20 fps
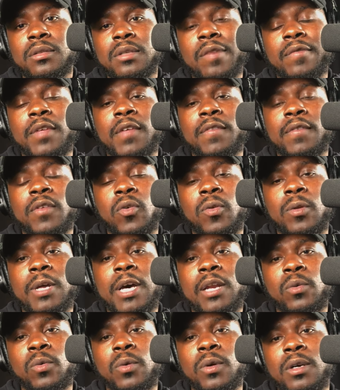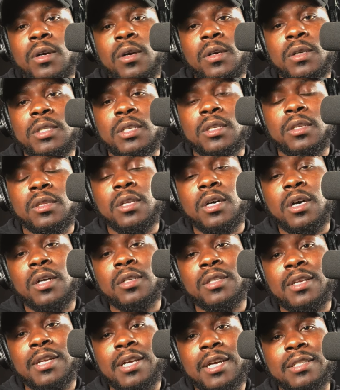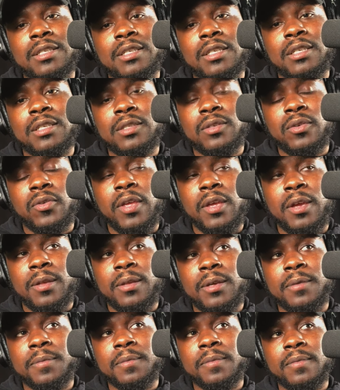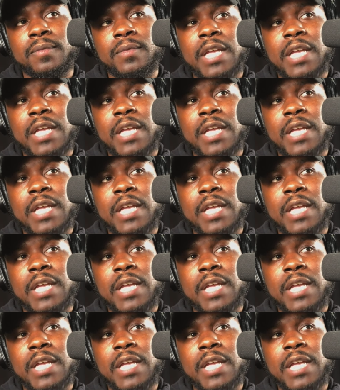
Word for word: I've given you a lot of words and thoughts and ideas on healing,